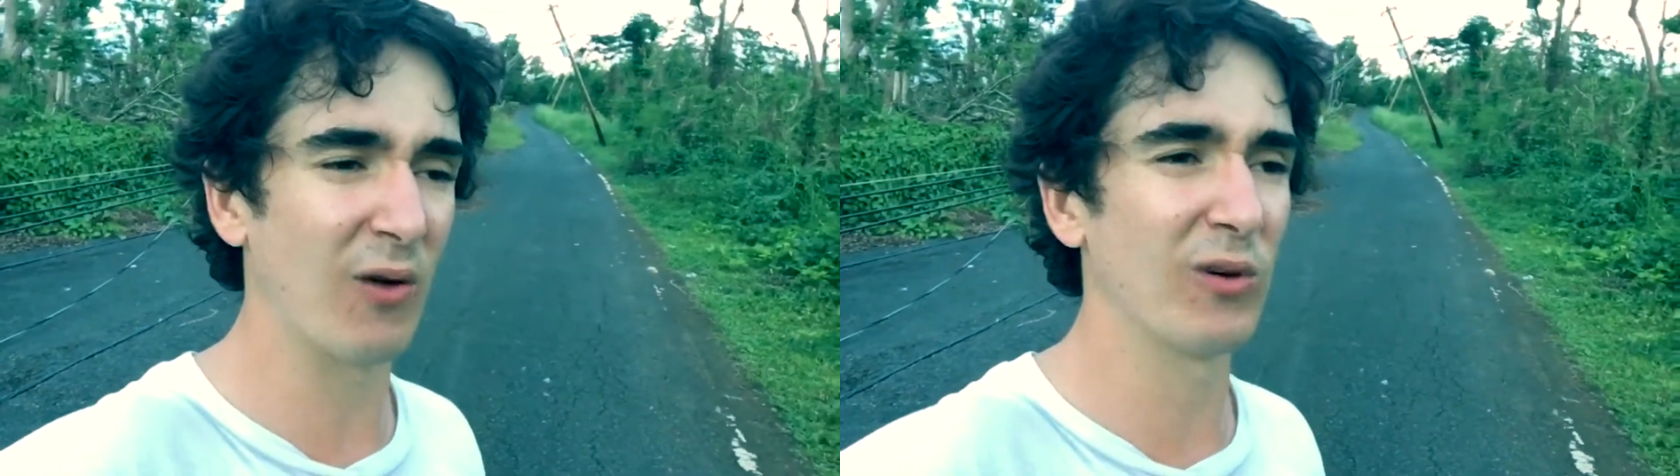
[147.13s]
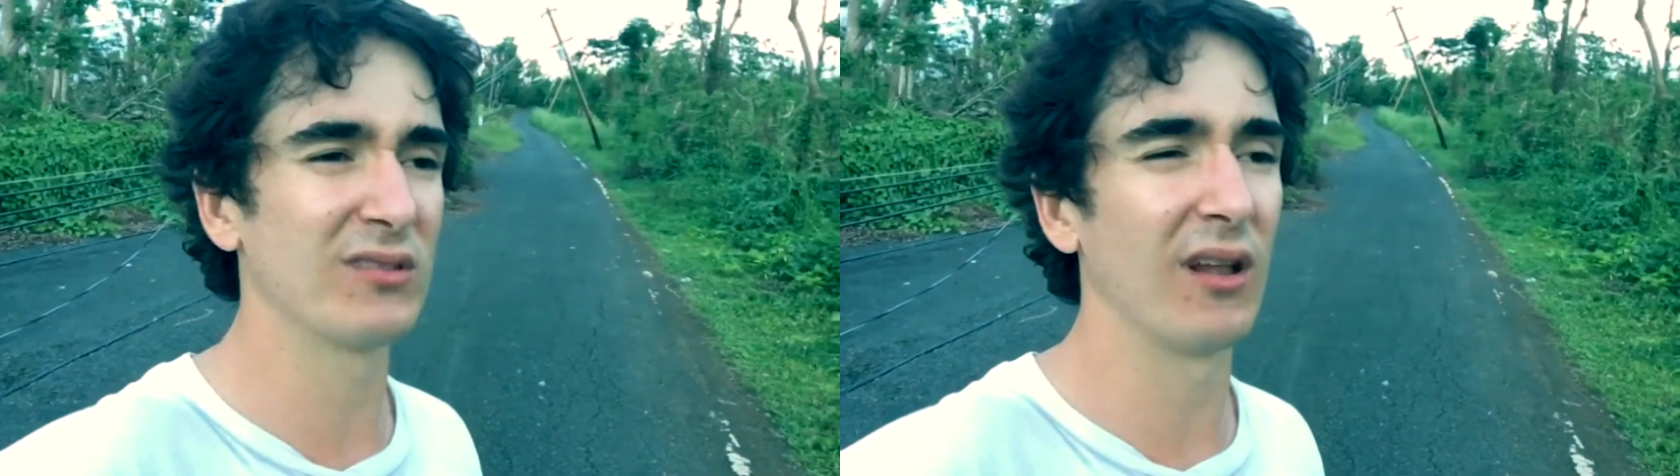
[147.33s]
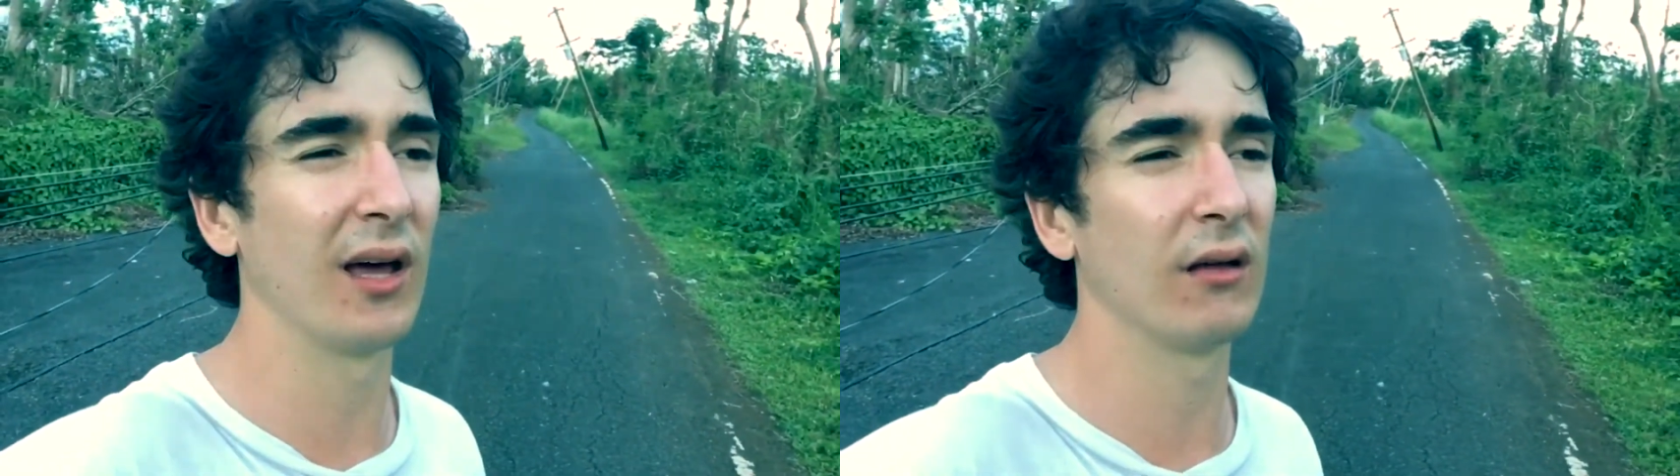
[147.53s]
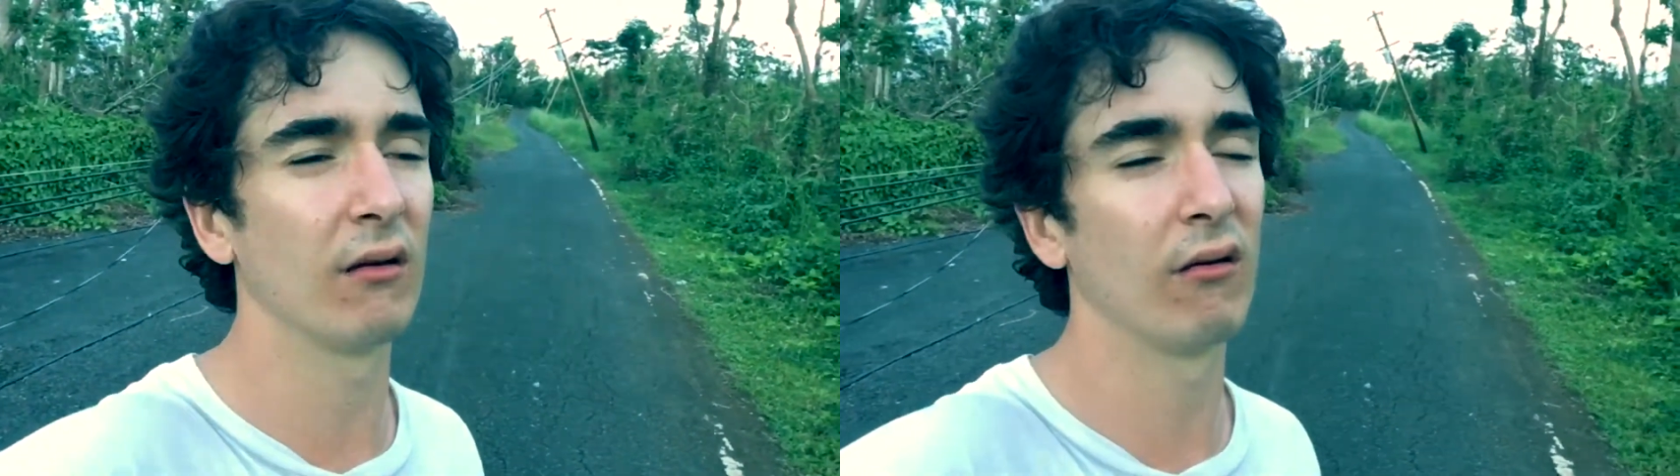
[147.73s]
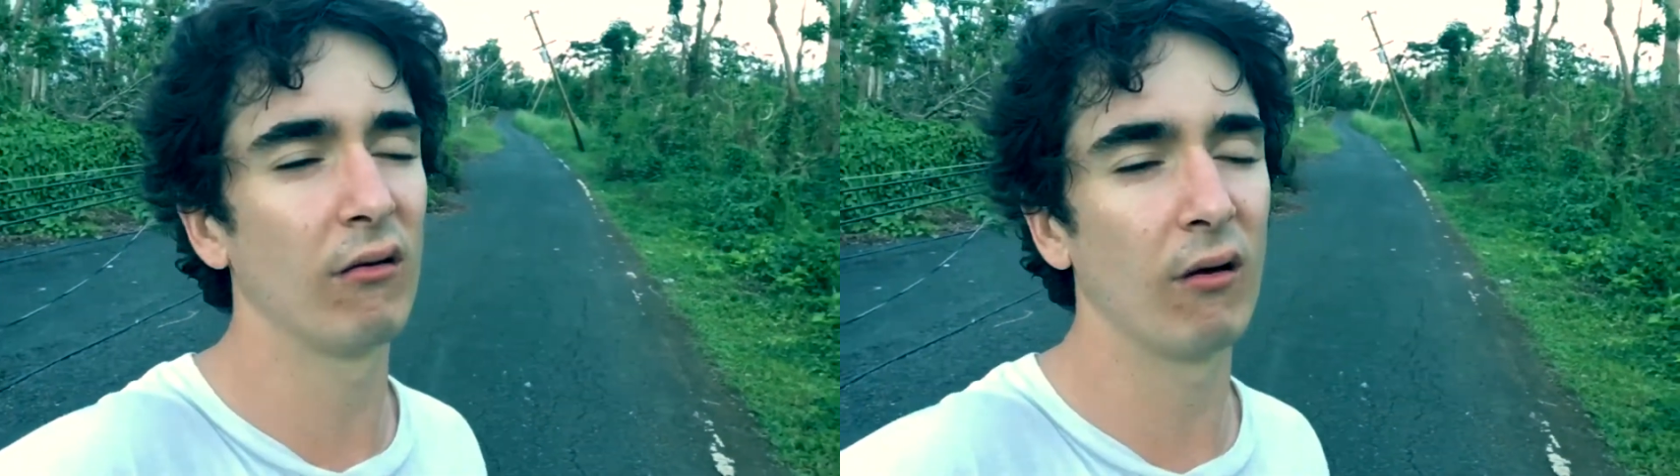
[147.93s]
I was like,
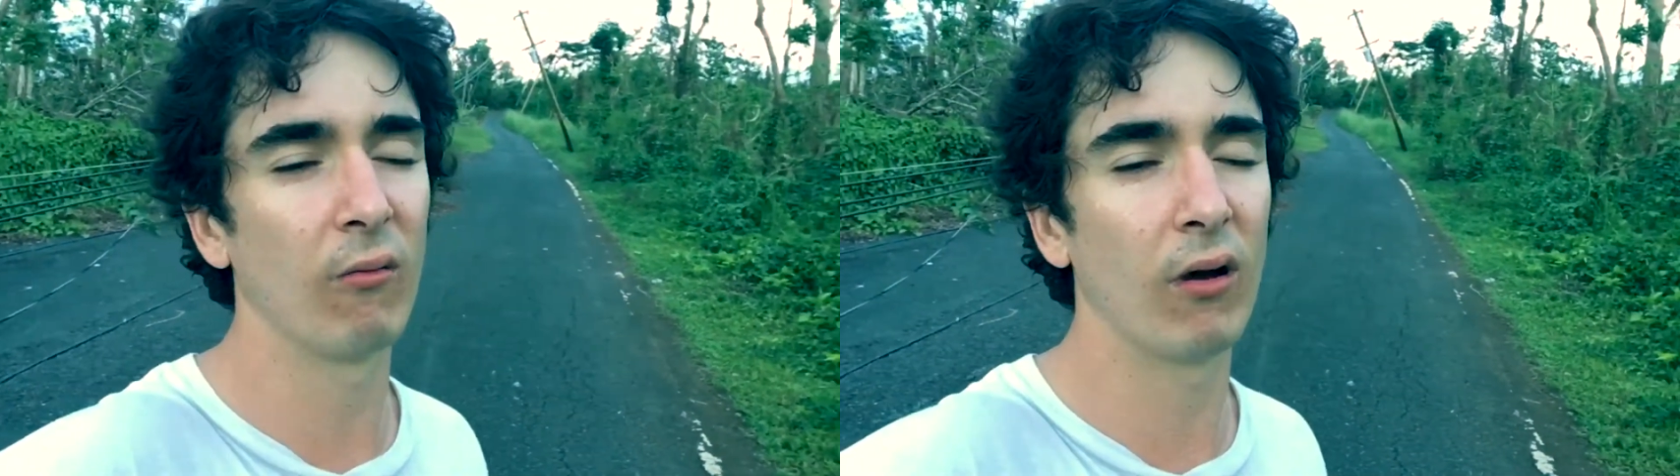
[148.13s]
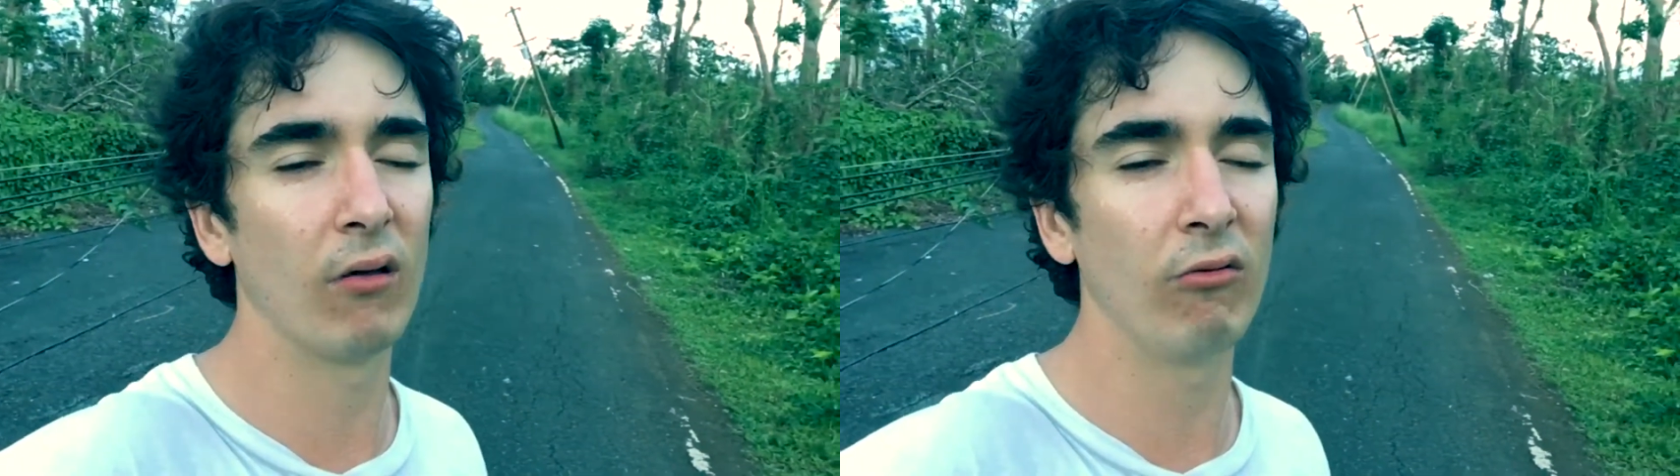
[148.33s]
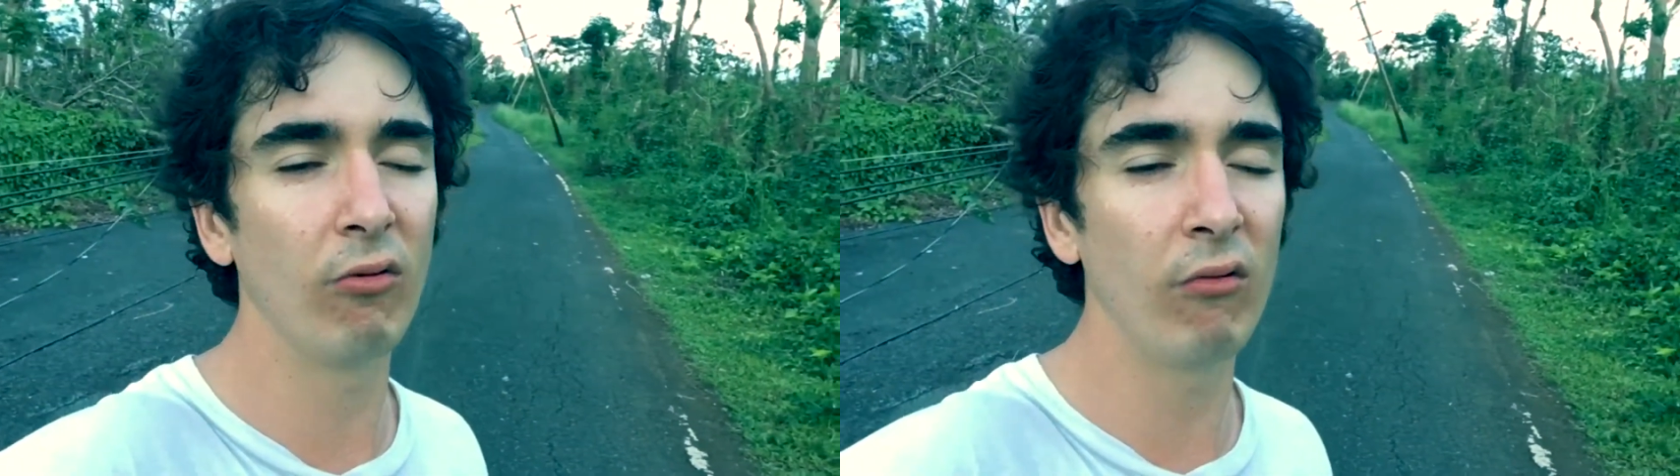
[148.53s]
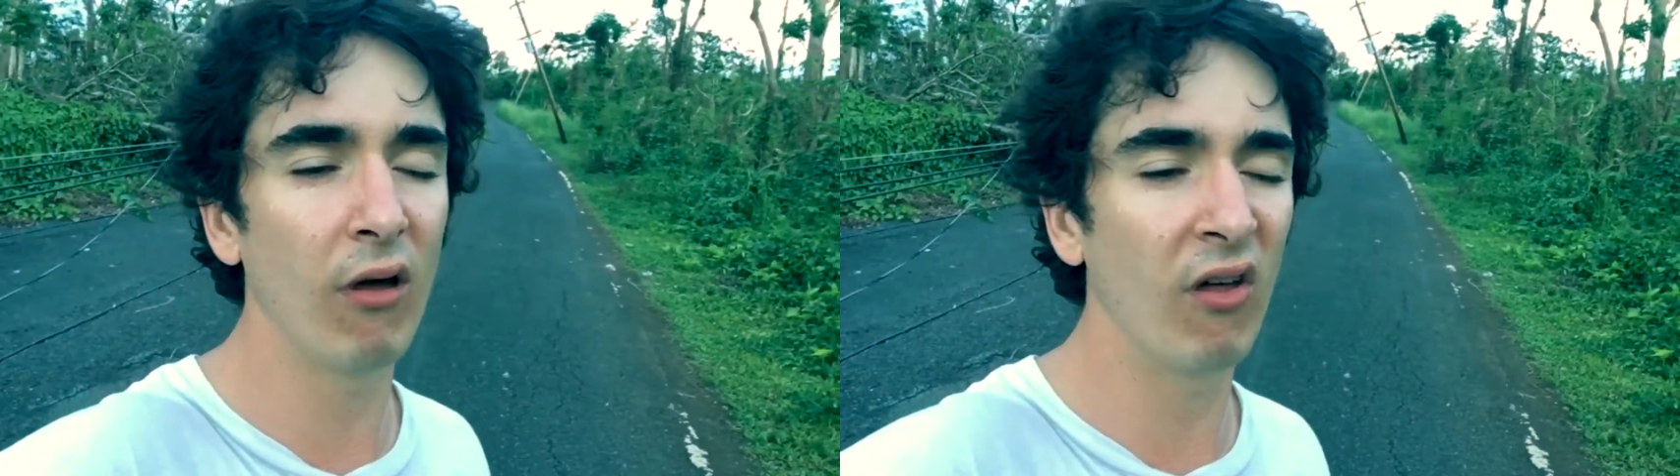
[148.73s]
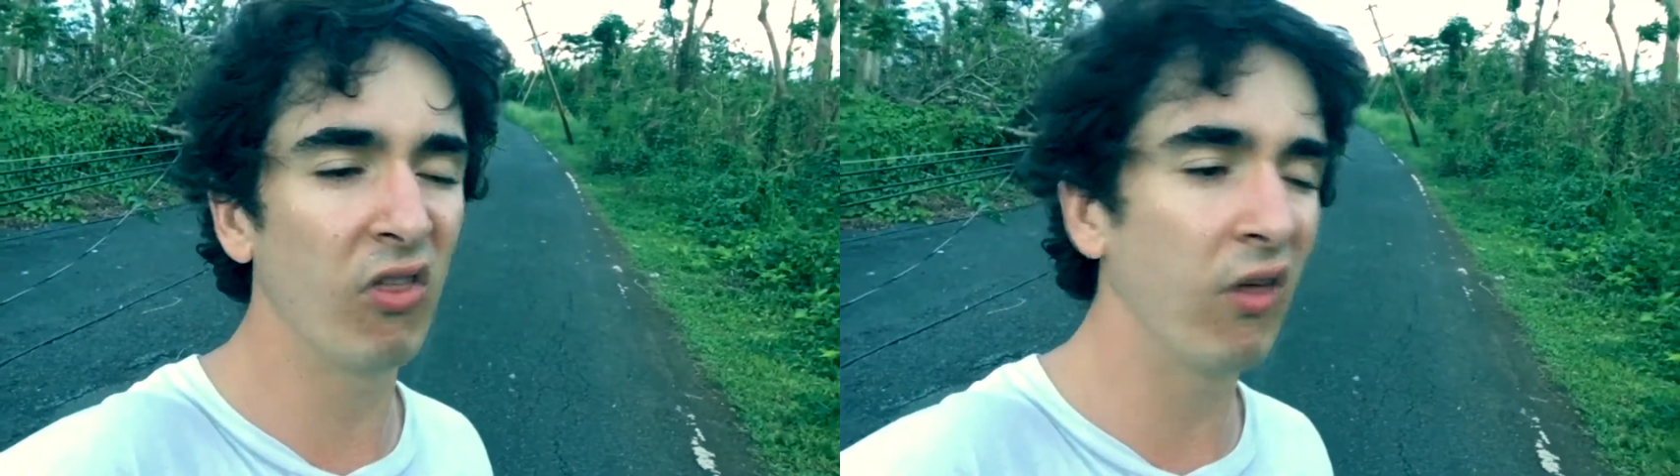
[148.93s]
oh, I don't want to do
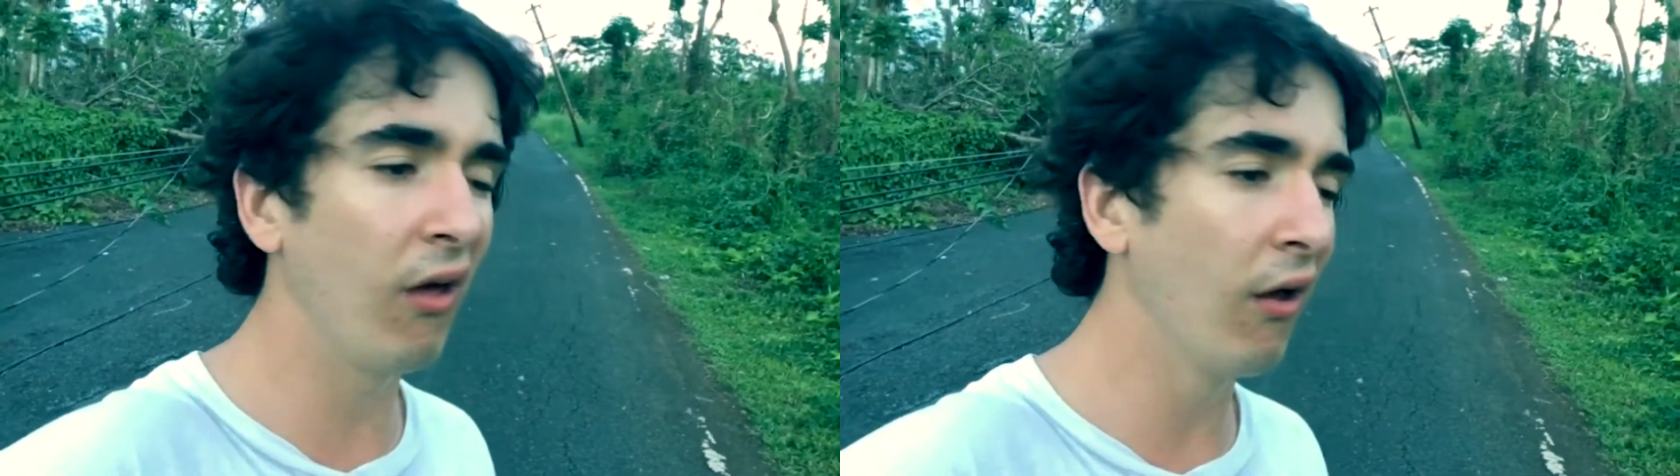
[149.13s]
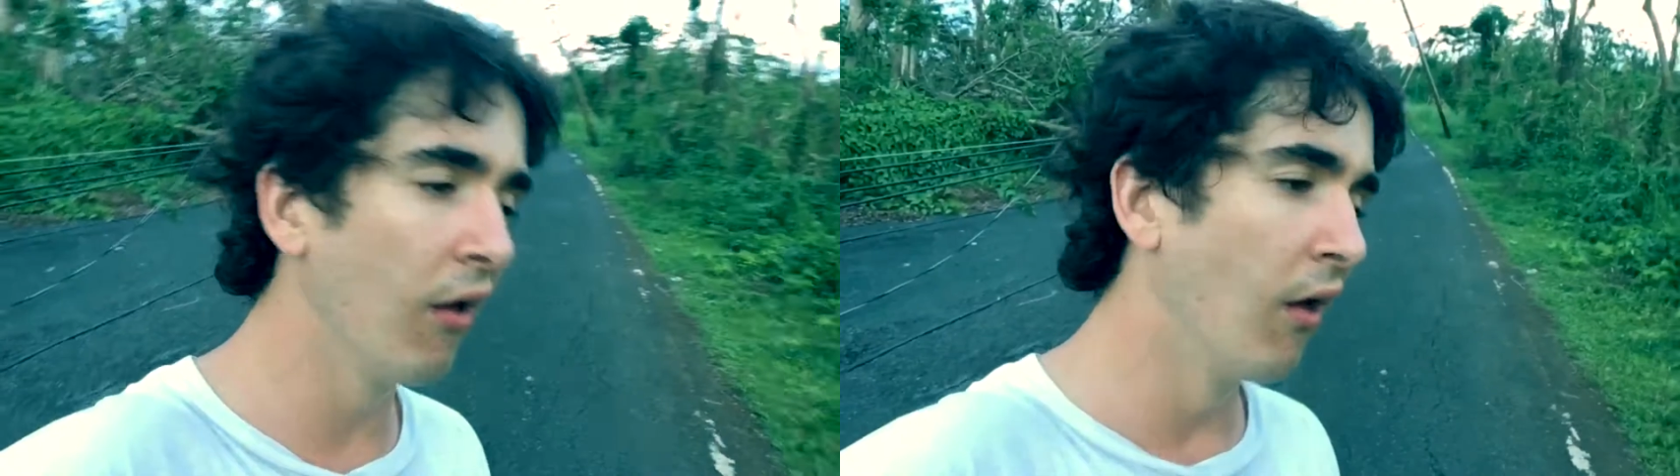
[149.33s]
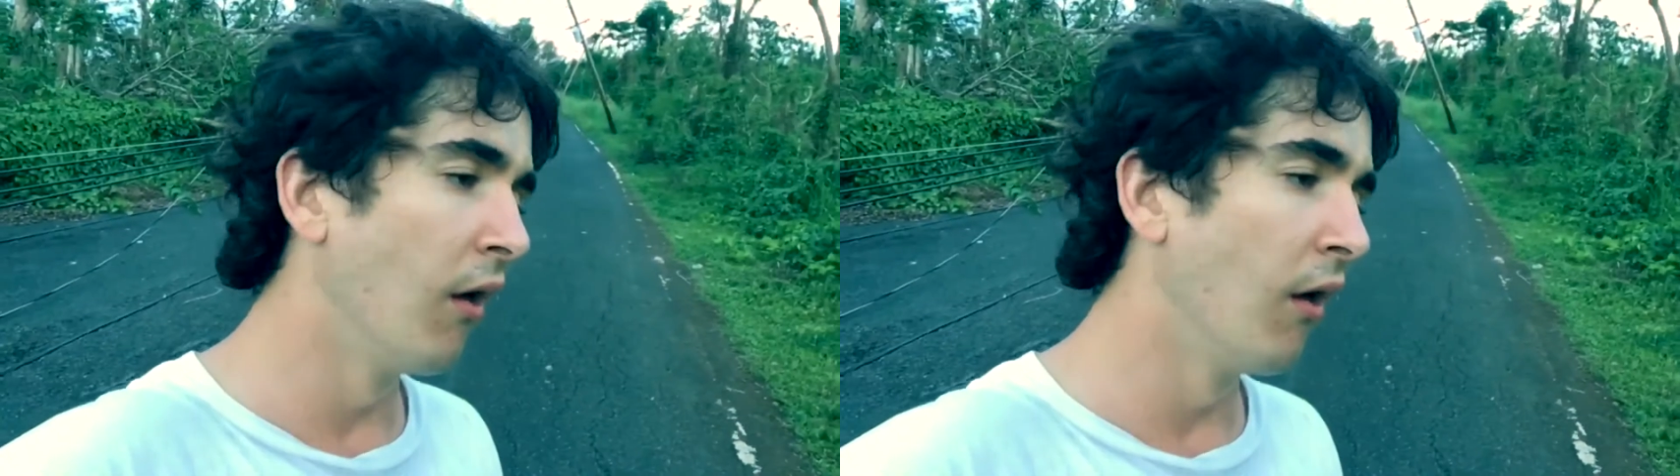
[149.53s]
nothing.